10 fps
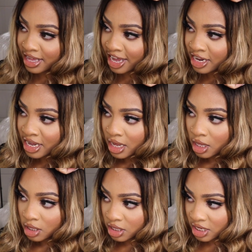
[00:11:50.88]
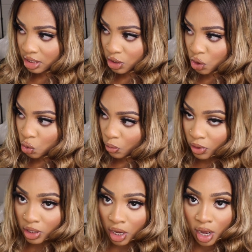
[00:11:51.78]
That this is
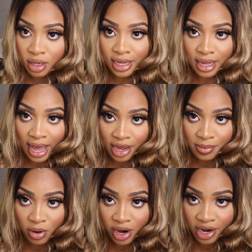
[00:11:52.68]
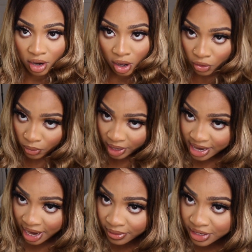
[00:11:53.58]
super long, like I can part it all the way
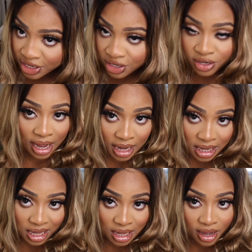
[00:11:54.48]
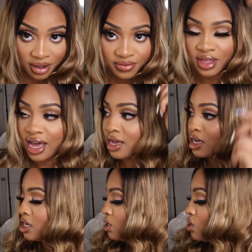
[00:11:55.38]
down here. I love that.
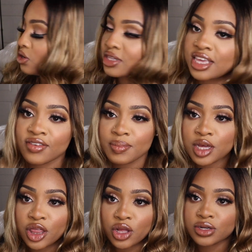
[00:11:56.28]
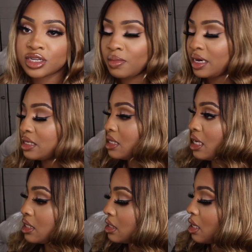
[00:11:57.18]
So it's giving me a 13 by
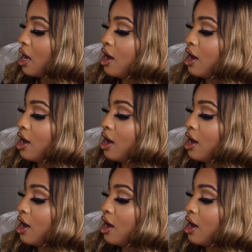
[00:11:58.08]
6